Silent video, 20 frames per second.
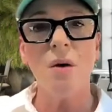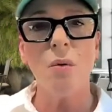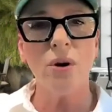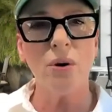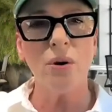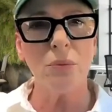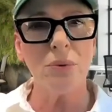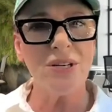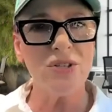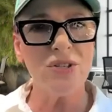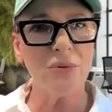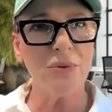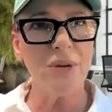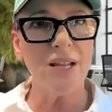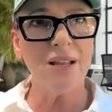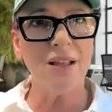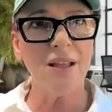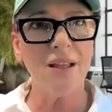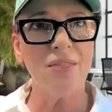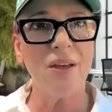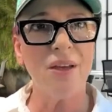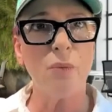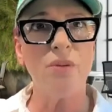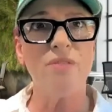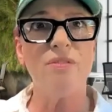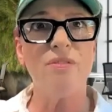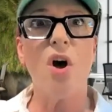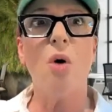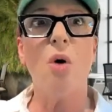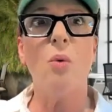What are we doing that
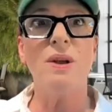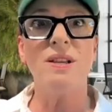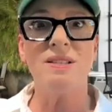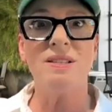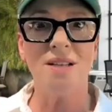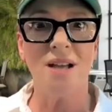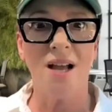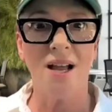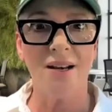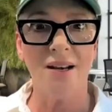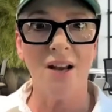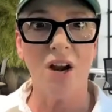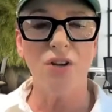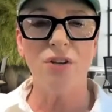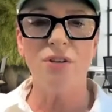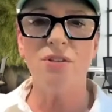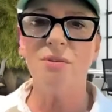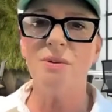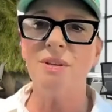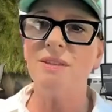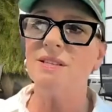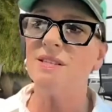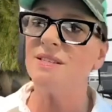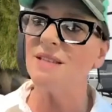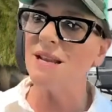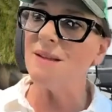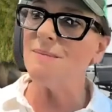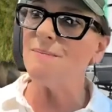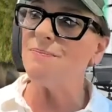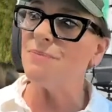we've always done? Are you doing the
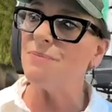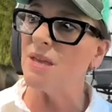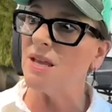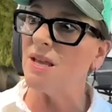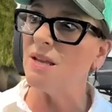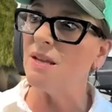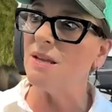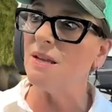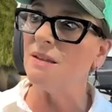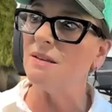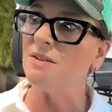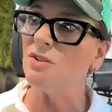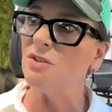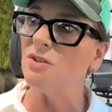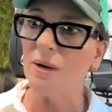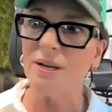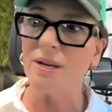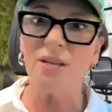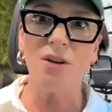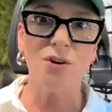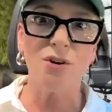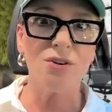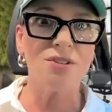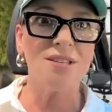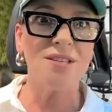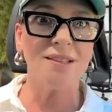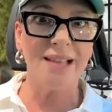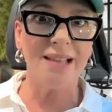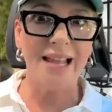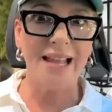same thing 20
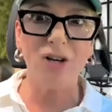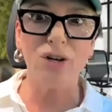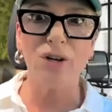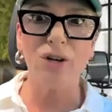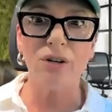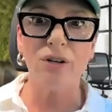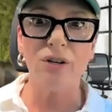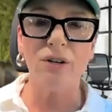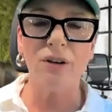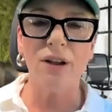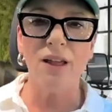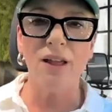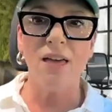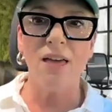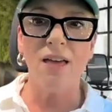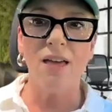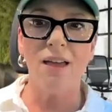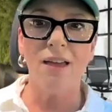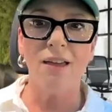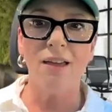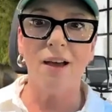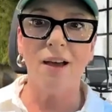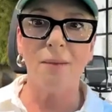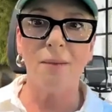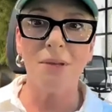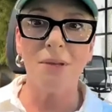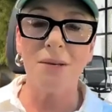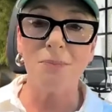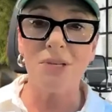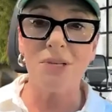years later
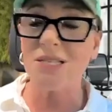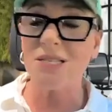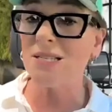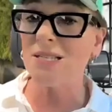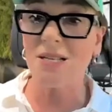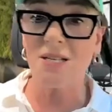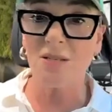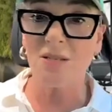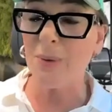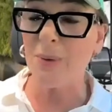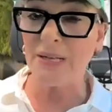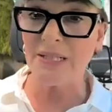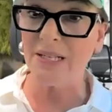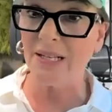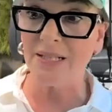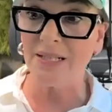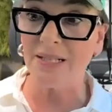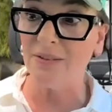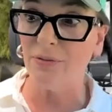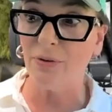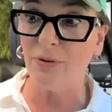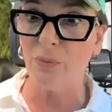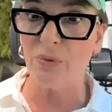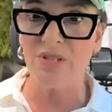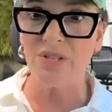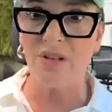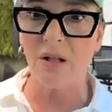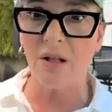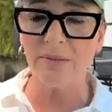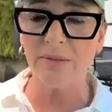in business and expecting a different
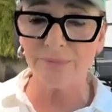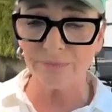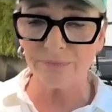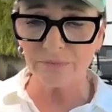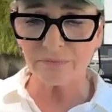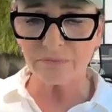result?